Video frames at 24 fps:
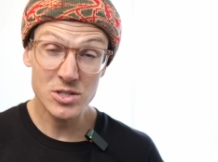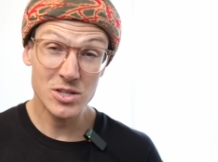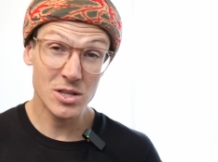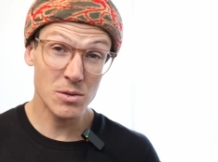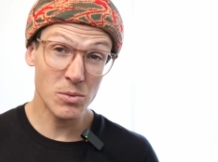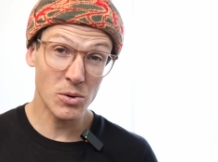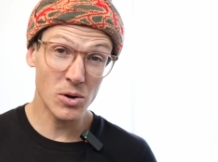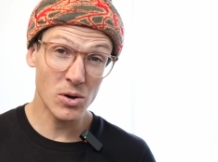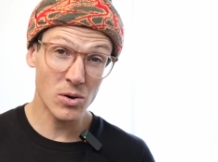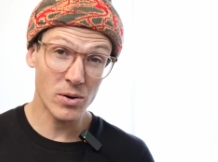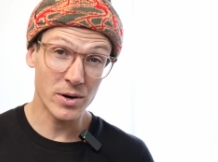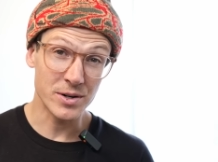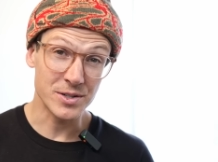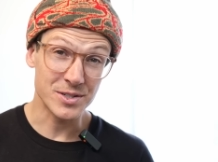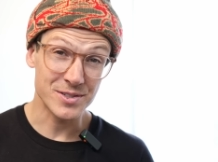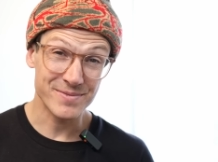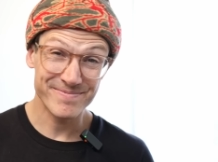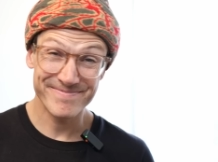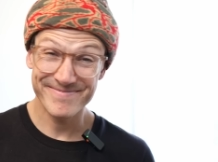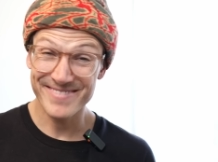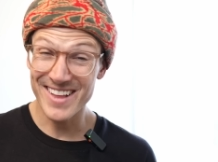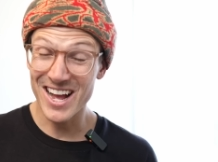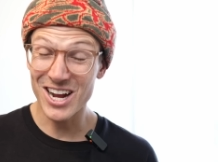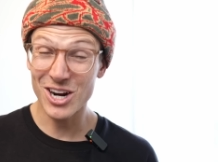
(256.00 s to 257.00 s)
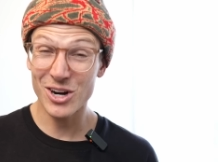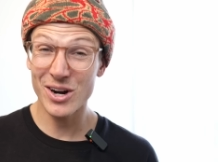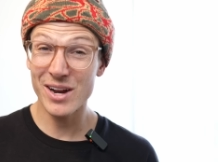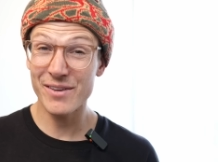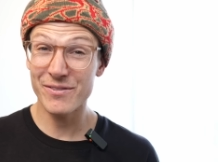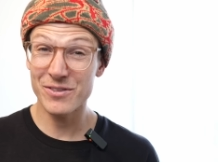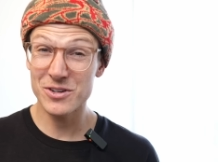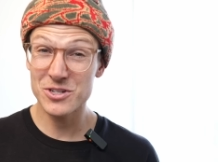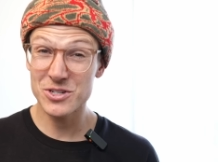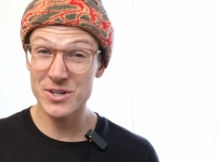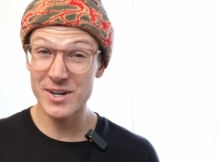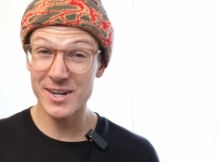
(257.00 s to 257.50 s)
So the BULLHORNs, not
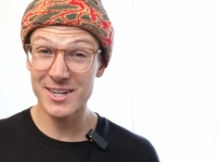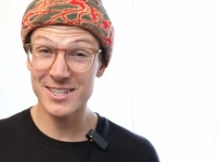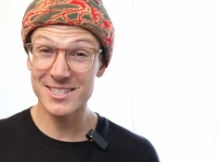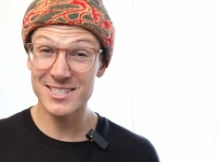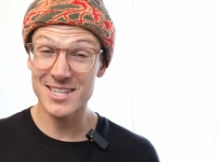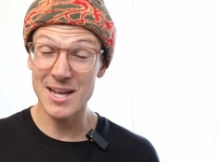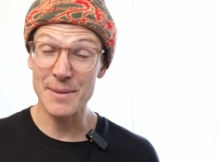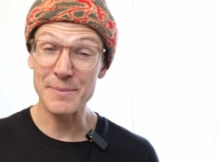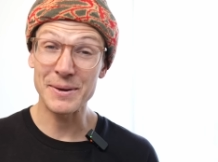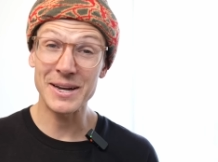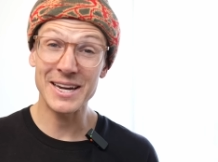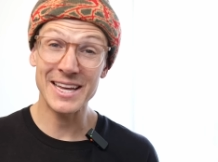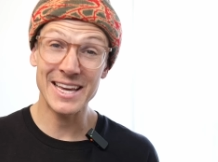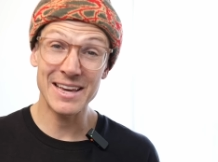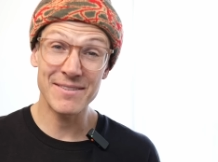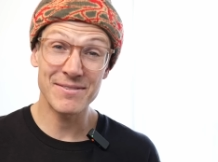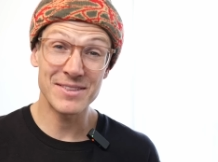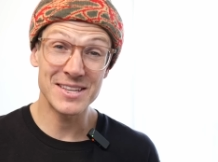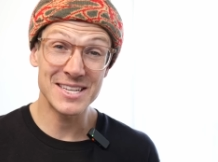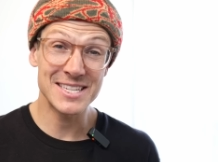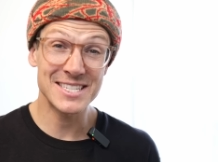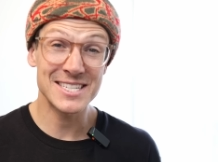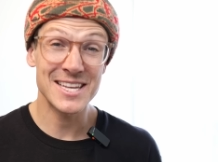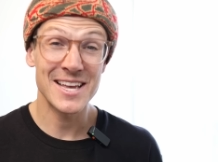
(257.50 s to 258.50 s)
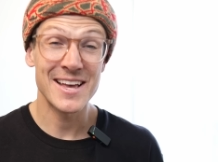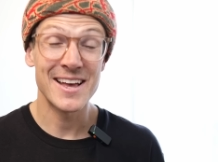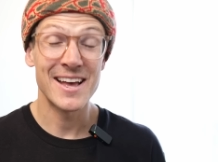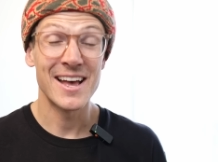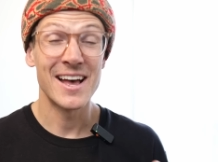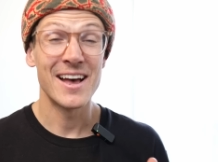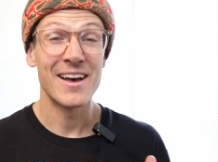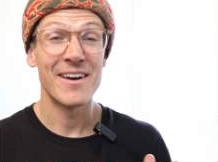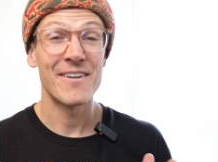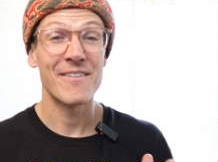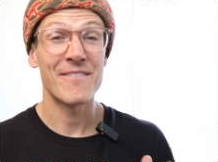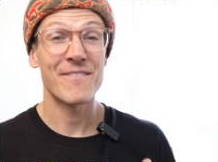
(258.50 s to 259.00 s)
great for tricks. I'm going to give this
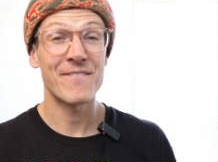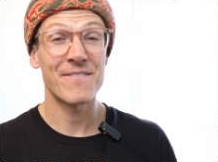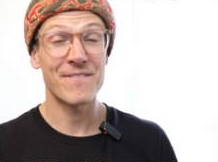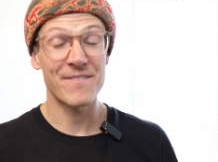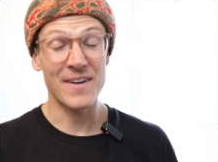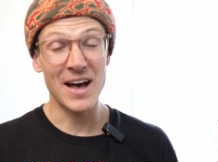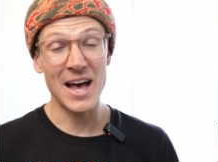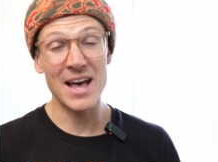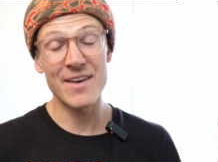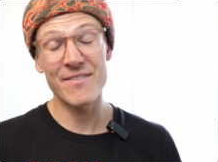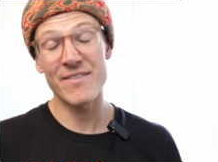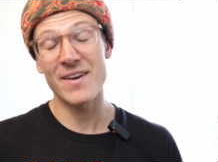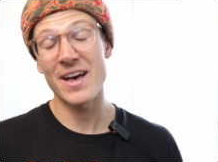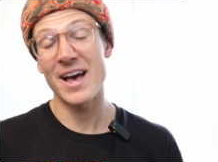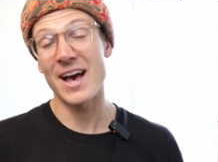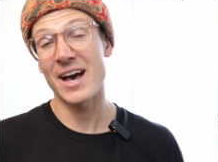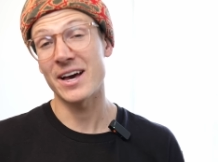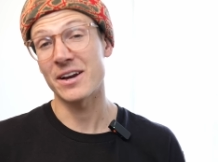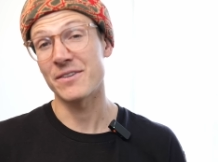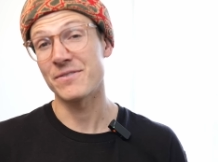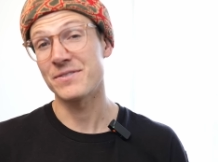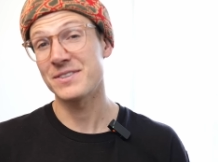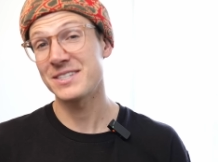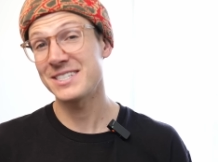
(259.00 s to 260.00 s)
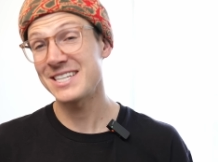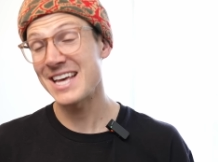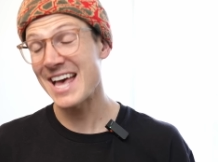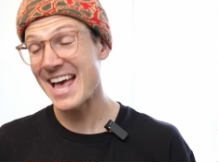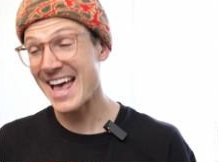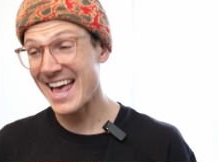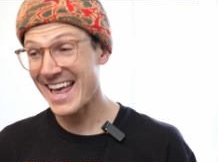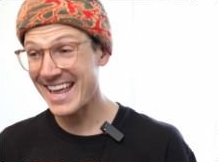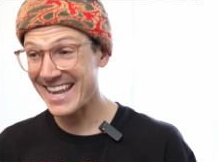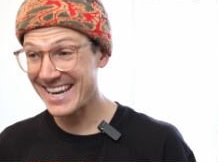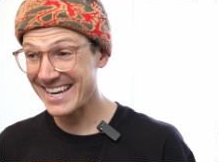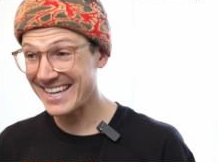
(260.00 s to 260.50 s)
5 out of
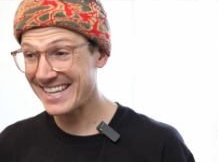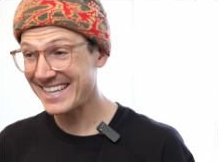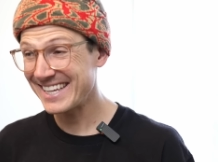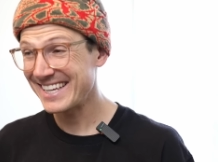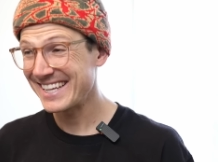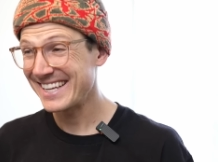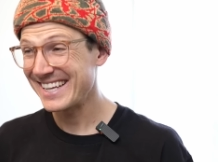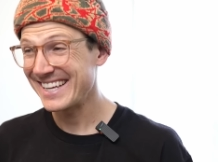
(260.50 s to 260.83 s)
10.